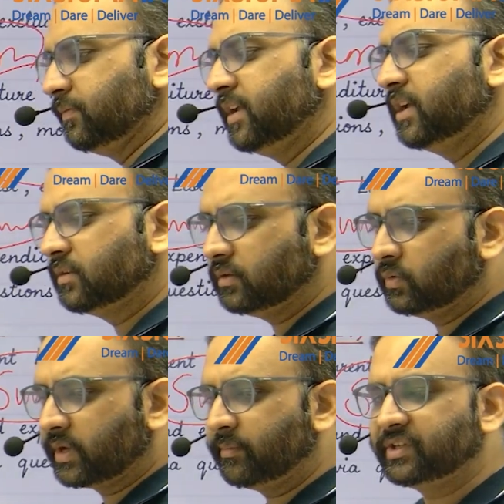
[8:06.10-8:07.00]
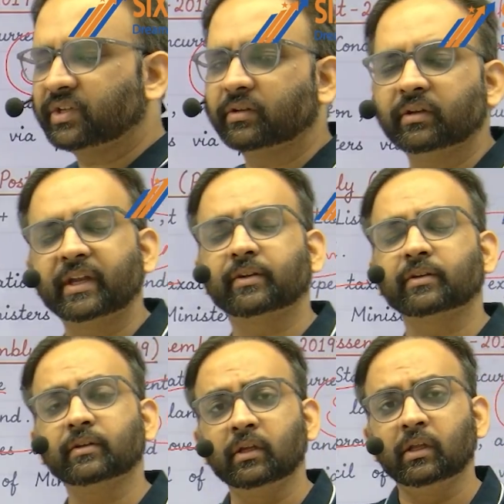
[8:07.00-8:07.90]
where you can mention that
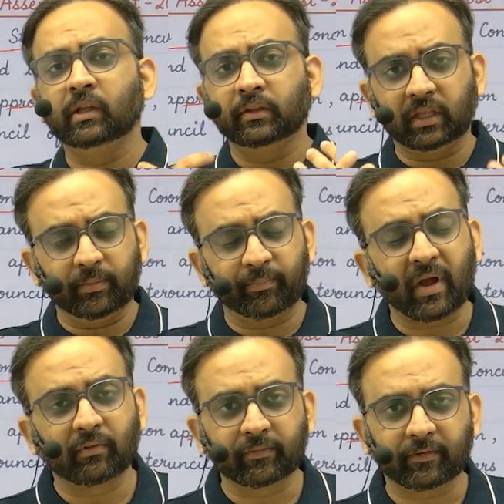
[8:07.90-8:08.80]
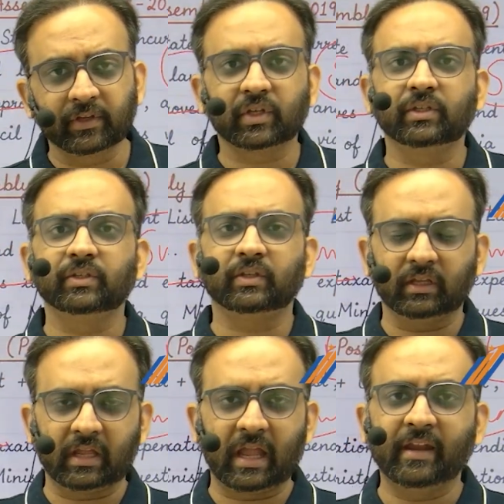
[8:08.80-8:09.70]
the power, functions,
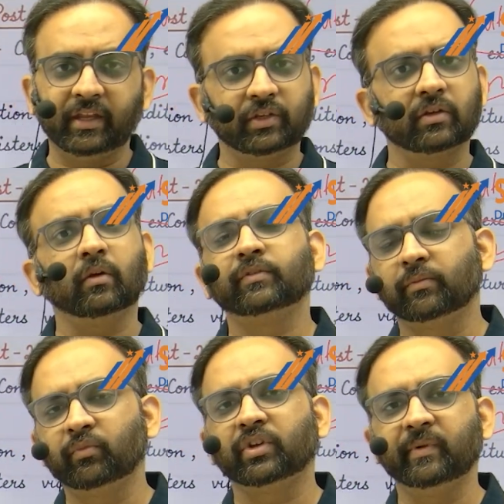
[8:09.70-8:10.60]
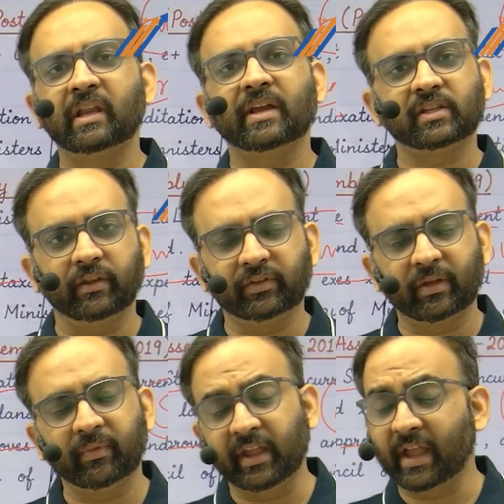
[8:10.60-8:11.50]
and nature of Jammu Kashmir Legislative
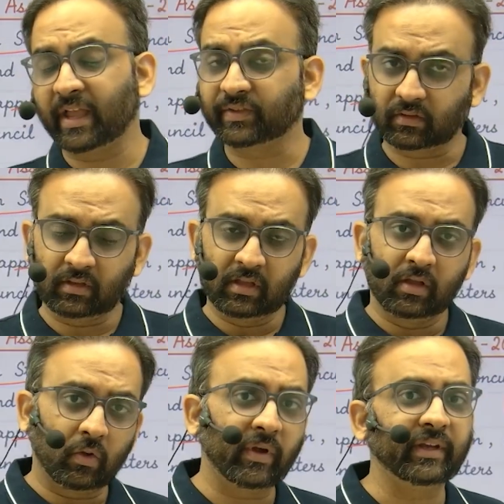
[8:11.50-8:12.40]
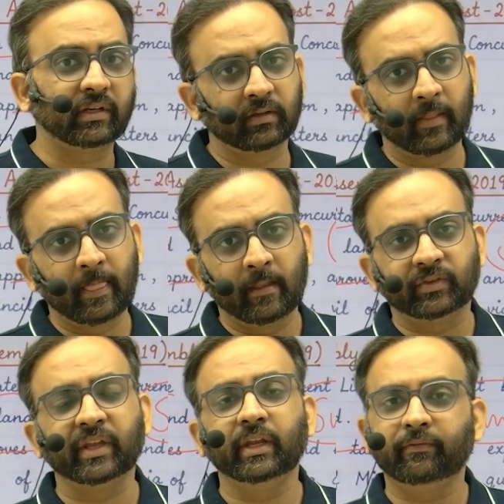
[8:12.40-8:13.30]
Assembly has quite
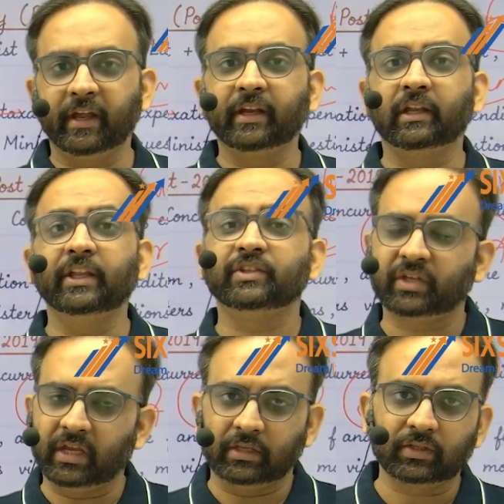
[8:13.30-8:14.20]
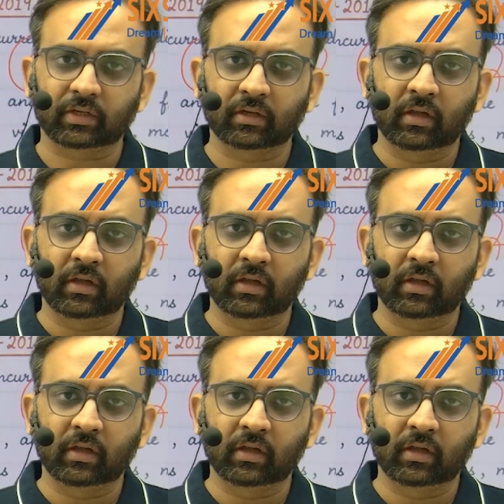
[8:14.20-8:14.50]
significantly changed.